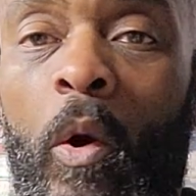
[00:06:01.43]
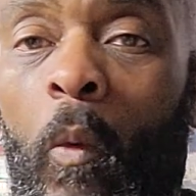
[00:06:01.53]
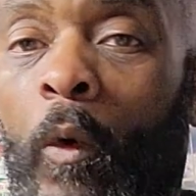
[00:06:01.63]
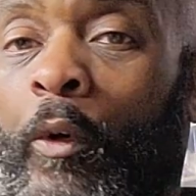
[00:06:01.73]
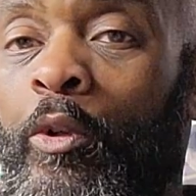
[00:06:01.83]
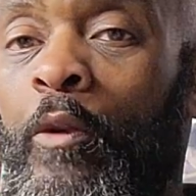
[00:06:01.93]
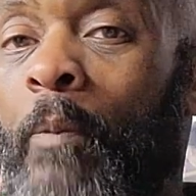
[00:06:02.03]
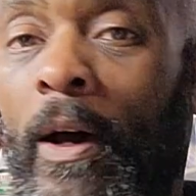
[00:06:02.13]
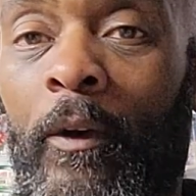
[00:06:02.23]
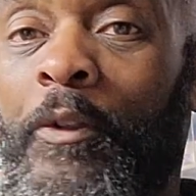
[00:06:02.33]
1 or 2
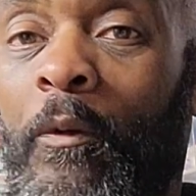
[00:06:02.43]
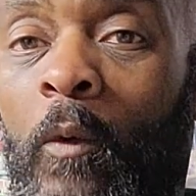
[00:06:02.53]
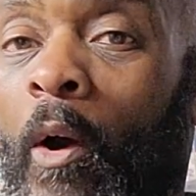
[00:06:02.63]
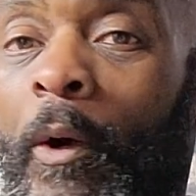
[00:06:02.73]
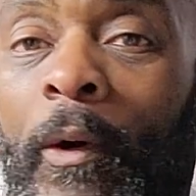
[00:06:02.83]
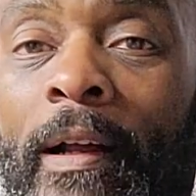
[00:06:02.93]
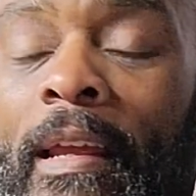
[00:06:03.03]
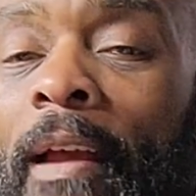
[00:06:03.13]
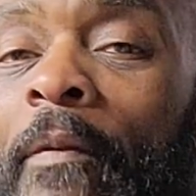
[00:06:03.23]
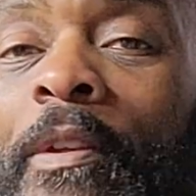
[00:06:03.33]
bottles of water.
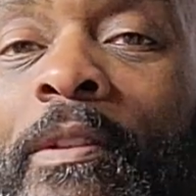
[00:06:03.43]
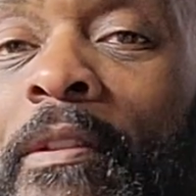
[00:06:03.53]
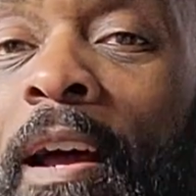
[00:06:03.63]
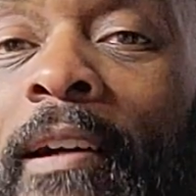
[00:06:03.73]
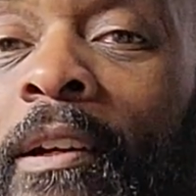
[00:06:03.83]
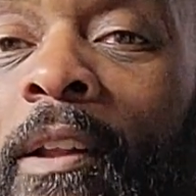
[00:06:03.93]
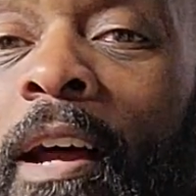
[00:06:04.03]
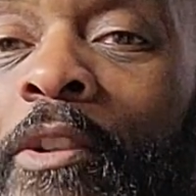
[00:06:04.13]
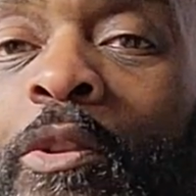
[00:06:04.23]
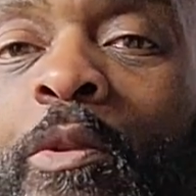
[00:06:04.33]
Again, this is not going to
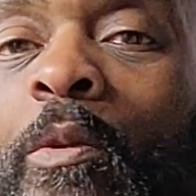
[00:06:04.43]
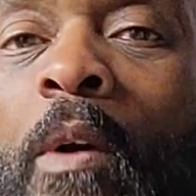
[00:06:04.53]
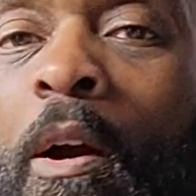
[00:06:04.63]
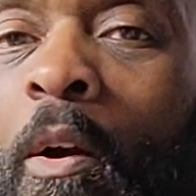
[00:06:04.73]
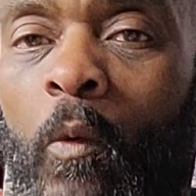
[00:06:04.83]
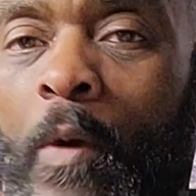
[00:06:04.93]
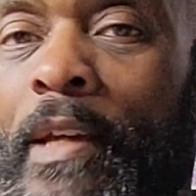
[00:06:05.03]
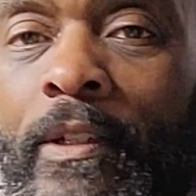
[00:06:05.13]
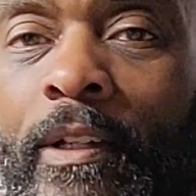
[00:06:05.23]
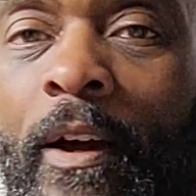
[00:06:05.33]
last you
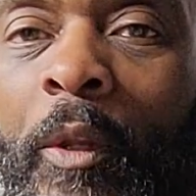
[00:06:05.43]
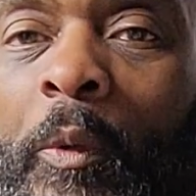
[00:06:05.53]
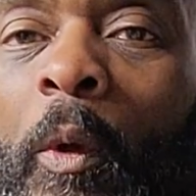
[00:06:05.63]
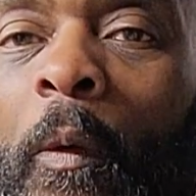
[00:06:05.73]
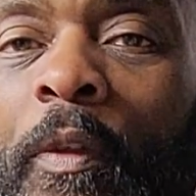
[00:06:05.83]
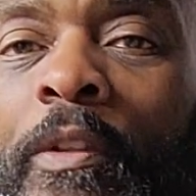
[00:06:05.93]
weeks down the road.